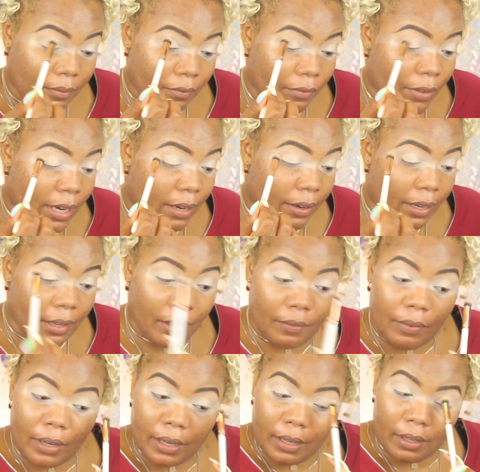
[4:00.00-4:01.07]
Very good.
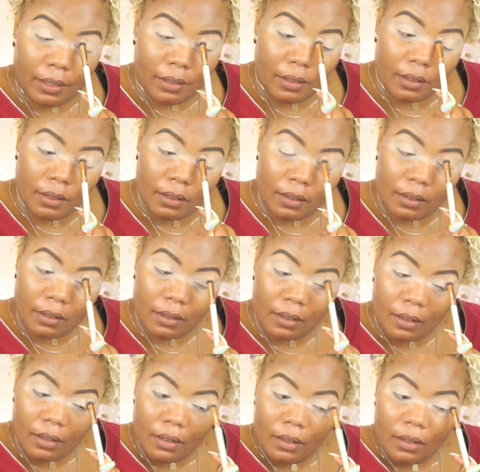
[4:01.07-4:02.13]
Very good.
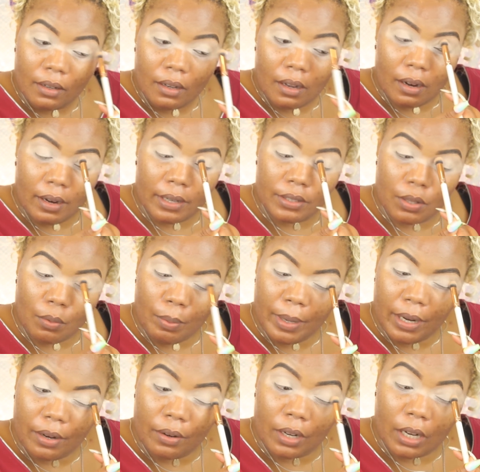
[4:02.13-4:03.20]
All right. So
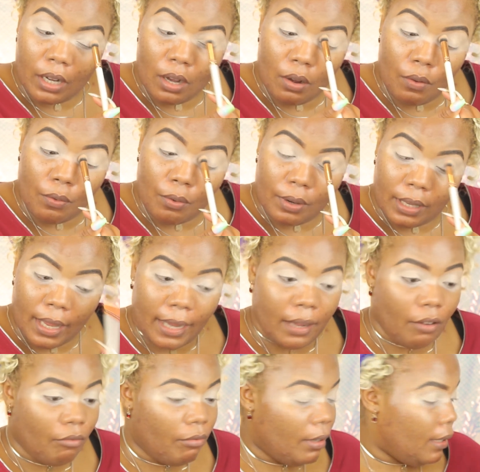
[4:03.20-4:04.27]
we're going to go for like
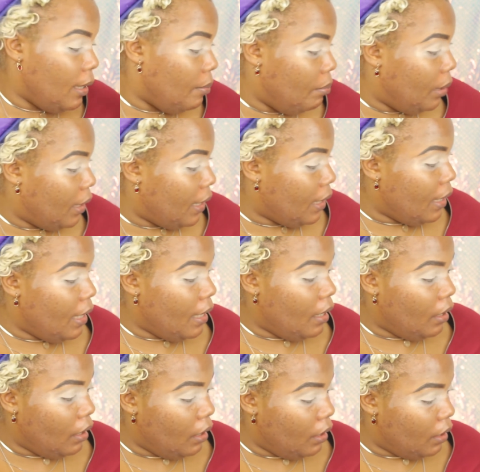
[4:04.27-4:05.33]
a really blended
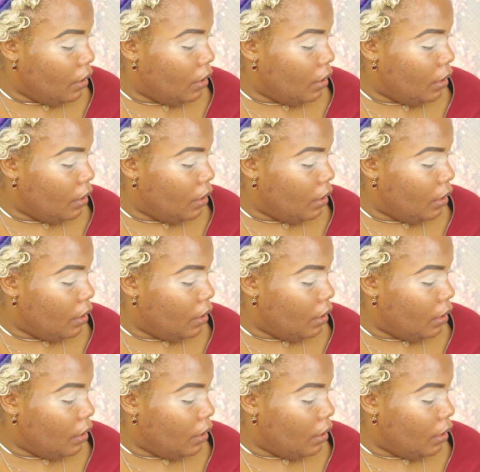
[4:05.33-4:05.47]
look.